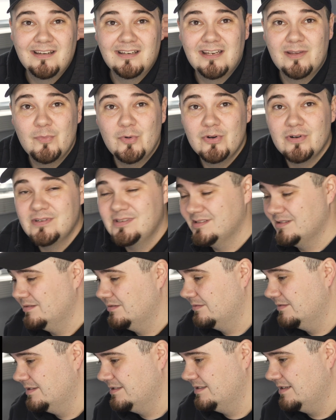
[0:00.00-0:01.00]
anymore,
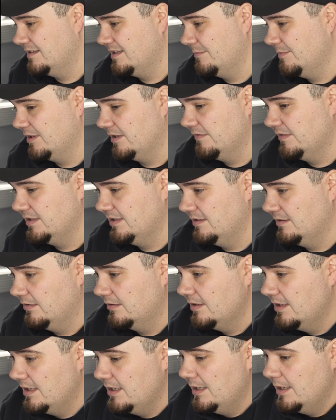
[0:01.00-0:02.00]
so it's not that big of a
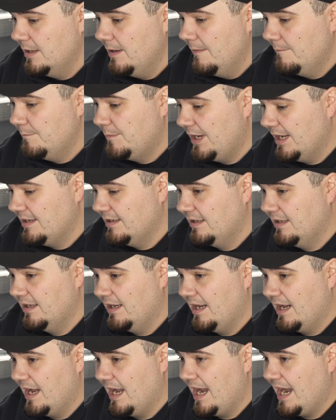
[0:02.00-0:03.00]
deal. But
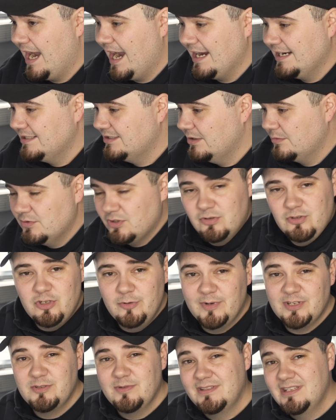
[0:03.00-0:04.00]
I don't do too
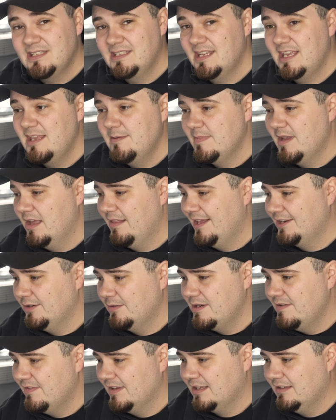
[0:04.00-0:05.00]
much with this email. I
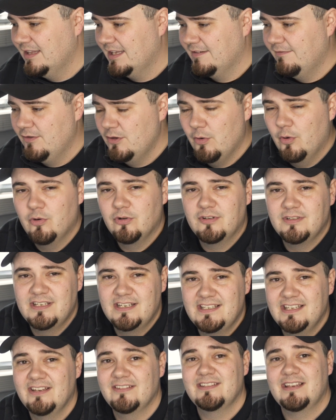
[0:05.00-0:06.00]
don't even click view order
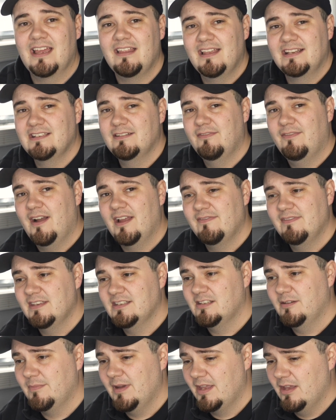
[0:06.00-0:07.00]
details. I like to find
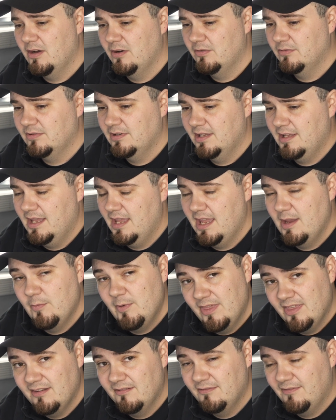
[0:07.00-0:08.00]
this on my own
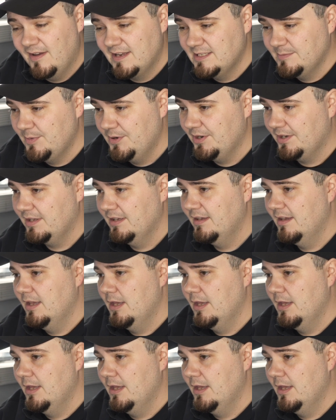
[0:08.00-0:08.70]
within Facebook,